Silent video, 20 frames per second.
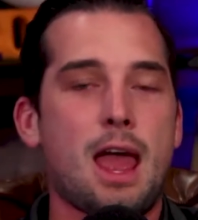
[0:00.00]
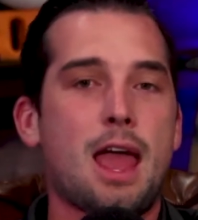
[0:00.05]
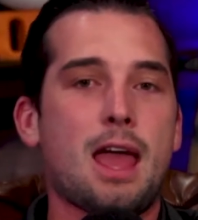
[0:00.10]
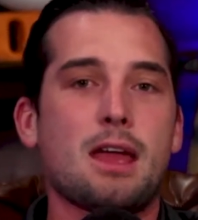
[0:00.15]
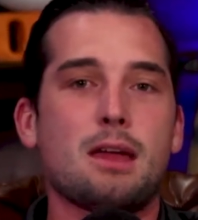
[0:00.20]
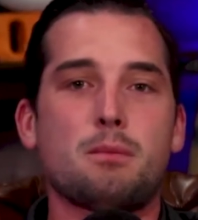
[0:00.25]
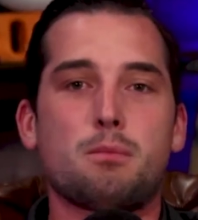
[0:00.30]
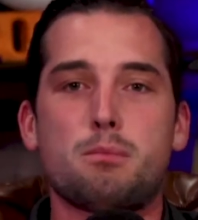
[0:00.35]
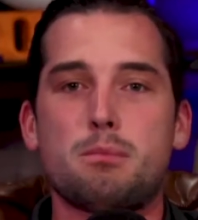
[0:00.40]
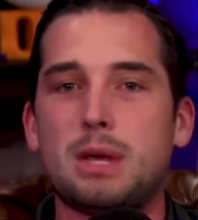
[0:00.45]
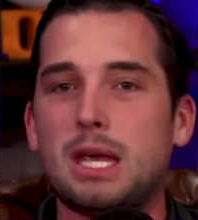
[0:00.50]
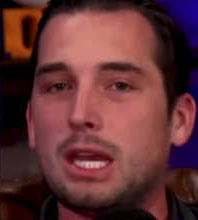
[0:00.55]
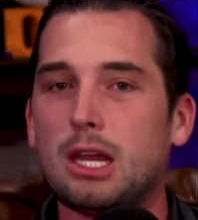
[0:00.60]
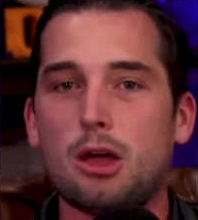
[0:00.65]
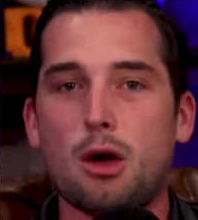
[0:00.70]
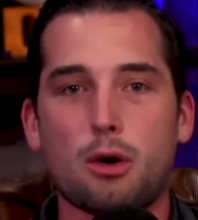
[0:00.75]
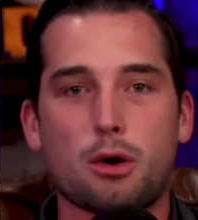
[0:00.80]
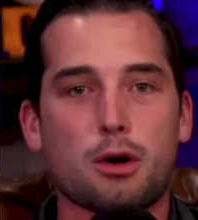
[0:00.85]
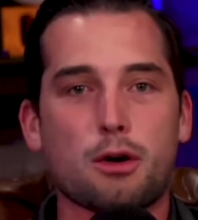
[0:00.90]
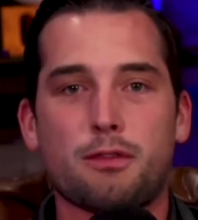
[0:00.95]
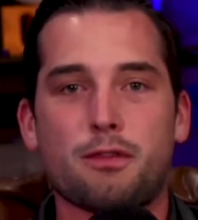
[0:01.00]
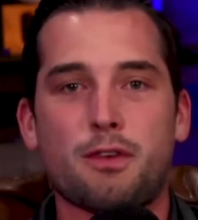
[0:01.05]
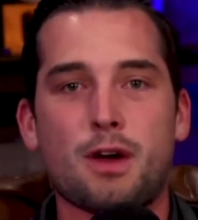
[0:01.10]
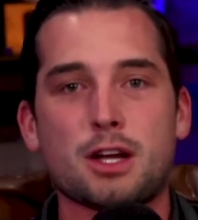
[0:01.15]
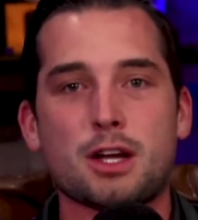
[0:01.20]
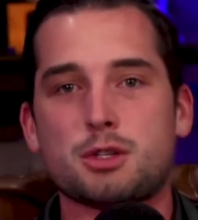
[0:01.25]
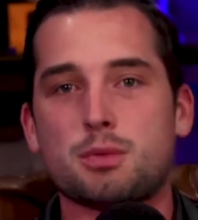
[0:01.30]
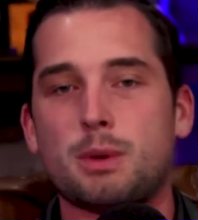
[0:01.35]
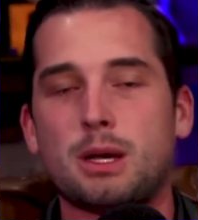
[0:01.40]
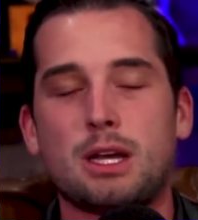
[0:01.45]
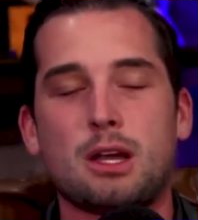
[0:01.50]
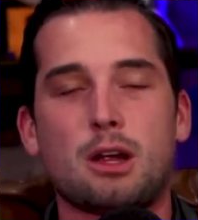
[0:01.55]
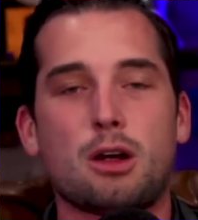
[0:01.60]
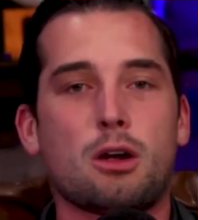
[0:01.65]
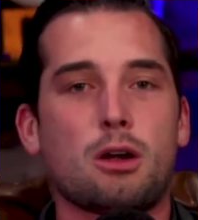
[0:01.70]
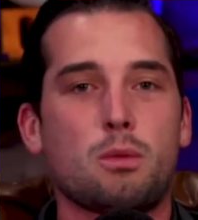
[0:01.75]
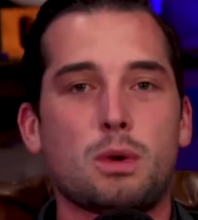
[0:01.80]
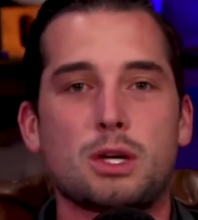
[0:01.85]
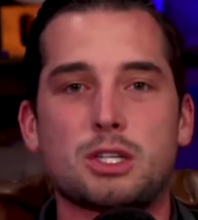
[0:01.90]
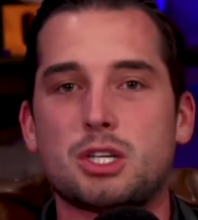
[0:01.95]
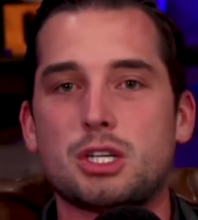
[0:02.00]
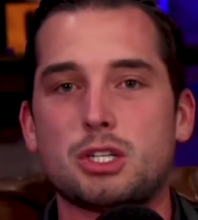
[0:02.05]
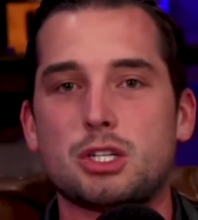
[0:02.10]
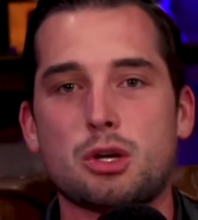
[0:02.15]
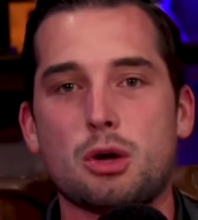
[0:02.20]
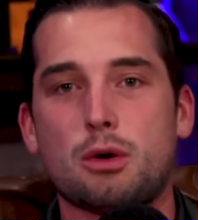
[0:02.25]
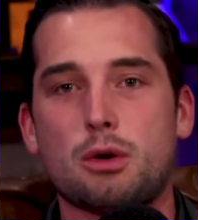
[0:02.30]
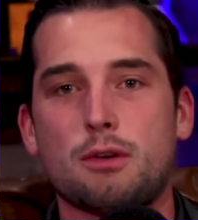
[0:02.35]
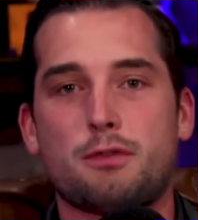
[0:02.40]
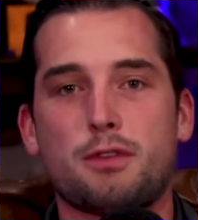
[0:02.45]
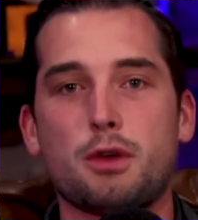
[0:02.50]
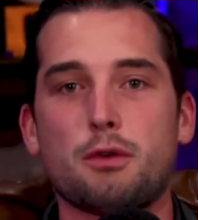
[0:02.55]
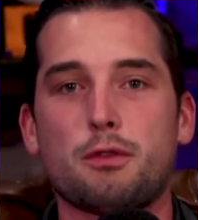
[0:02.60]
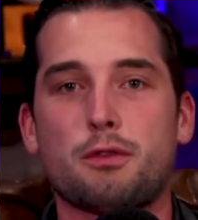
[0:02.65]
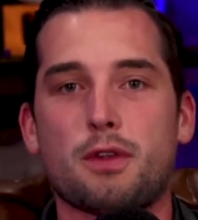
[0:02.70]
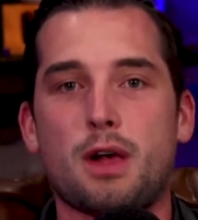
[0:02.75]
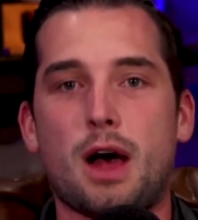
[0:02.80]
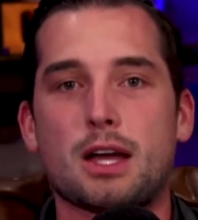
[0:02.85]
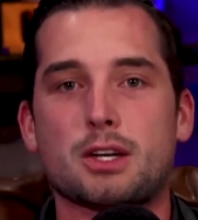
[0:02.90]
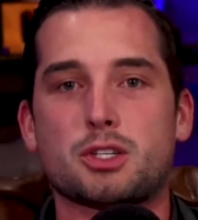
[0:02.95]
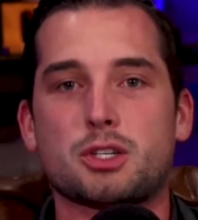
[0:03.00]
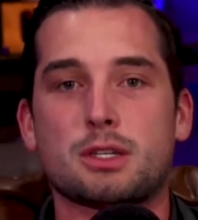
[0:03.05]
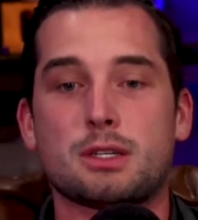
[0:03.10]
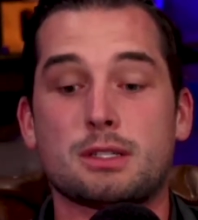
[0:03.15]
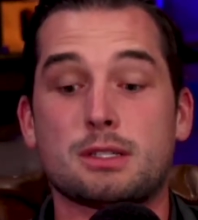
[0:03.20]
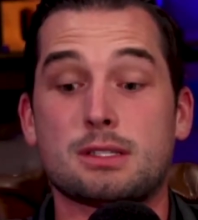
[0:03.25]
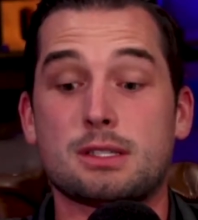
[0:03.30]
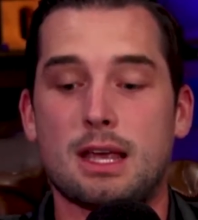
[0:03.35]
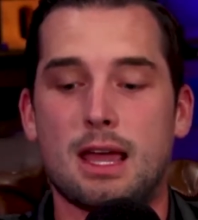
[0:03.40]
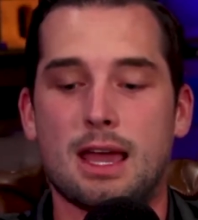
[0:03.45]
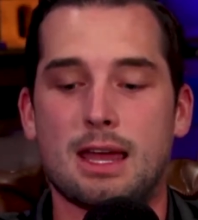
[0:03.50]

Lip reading: a mediocre freshman year in which he showed a few flashes,